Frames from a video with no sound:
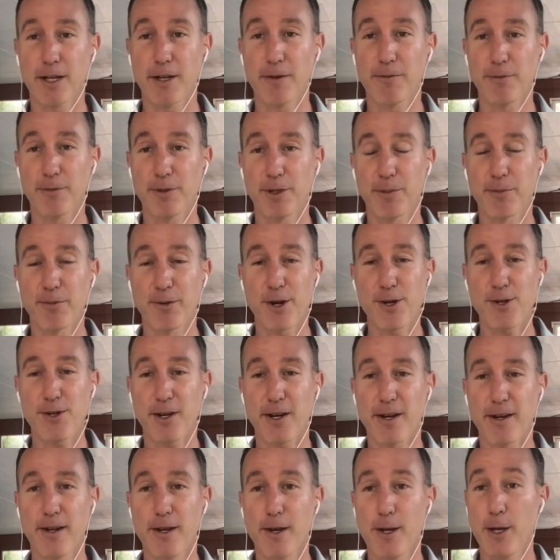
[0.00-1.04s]
I really
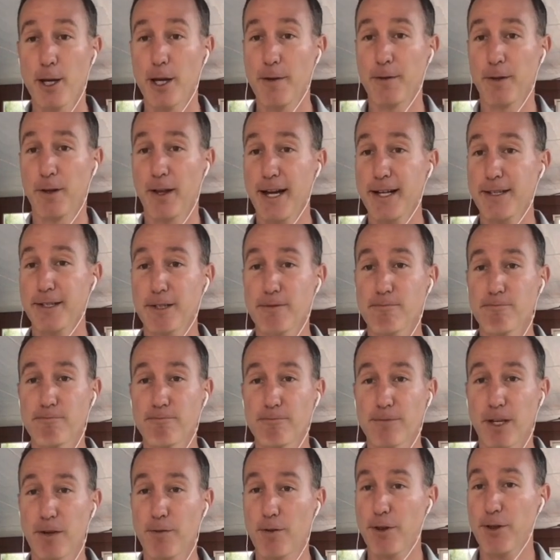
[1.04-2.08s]
appreciate it. If you liked it,
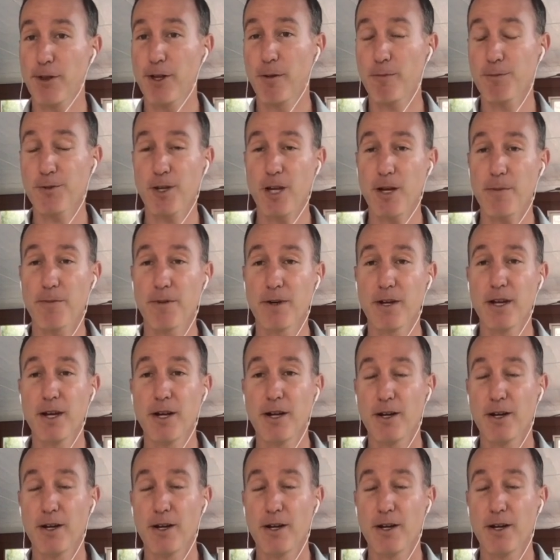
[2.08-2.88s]
give it a thumbs up.